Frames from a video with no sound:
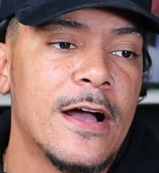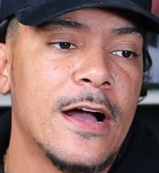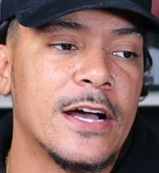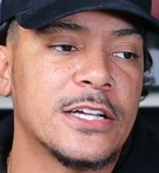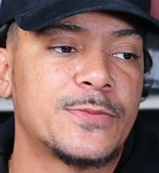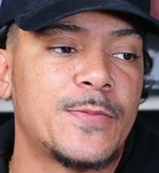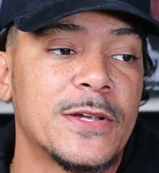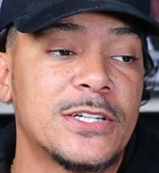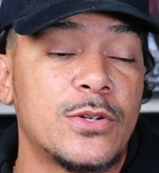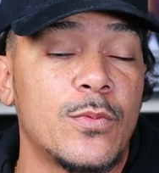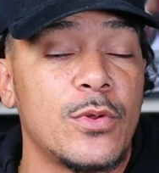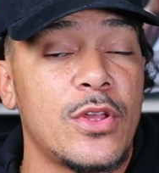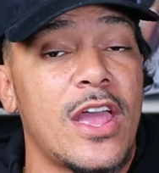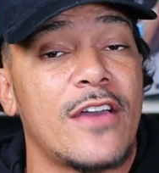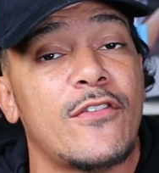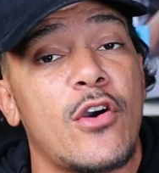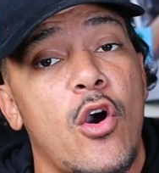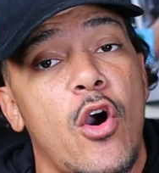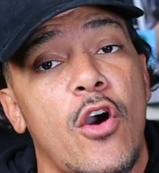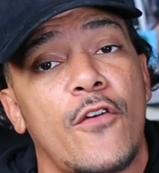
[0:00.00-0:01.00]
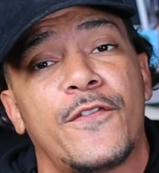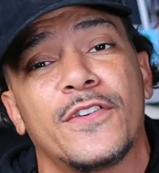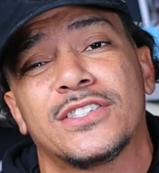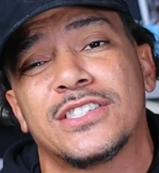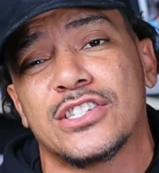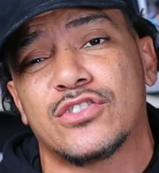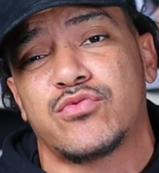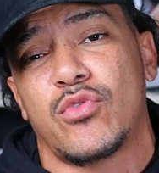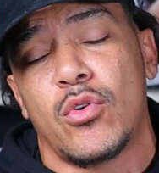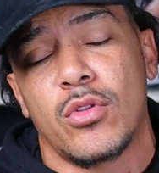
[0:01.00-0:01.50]
especially when you have an offense
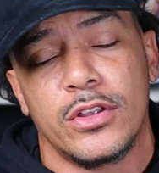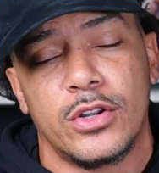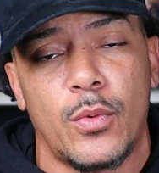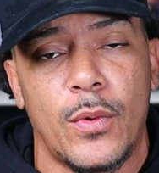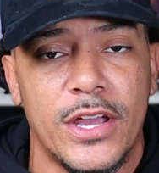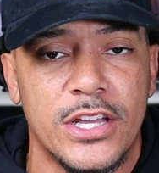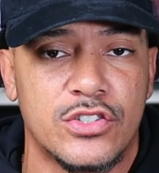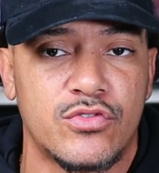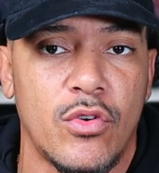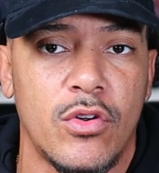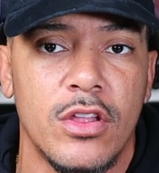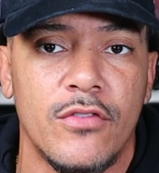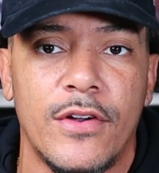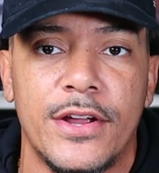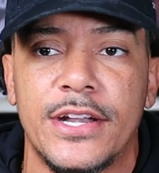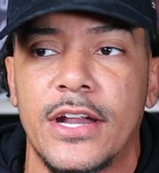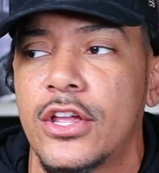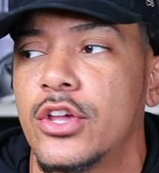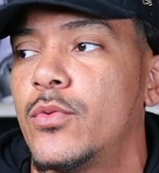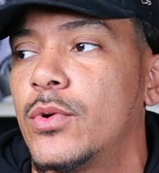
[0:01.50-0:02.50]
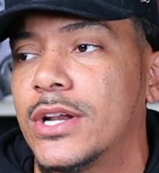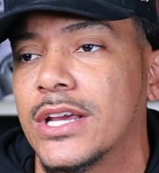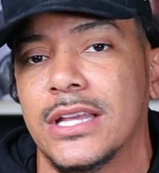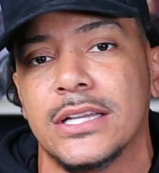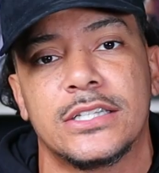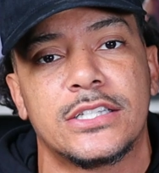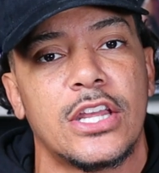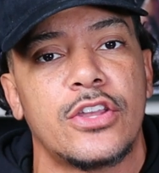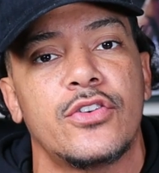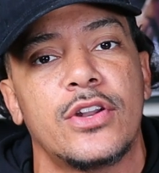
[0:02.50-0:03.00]
that's rolling the way it's rolling right now. You want to
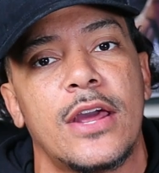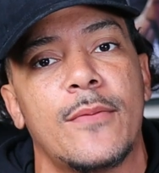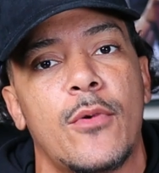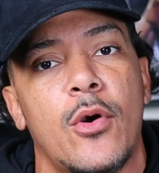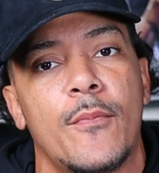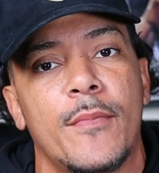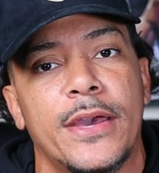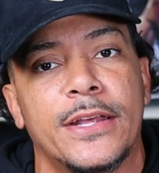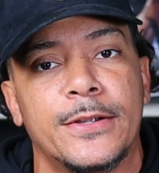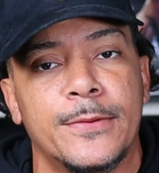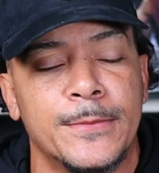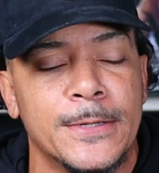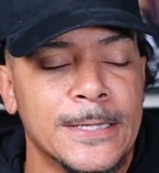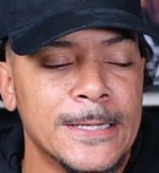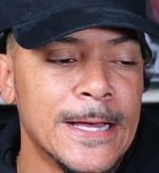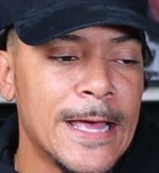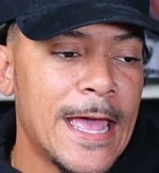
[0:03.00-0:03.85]
continue that momentum.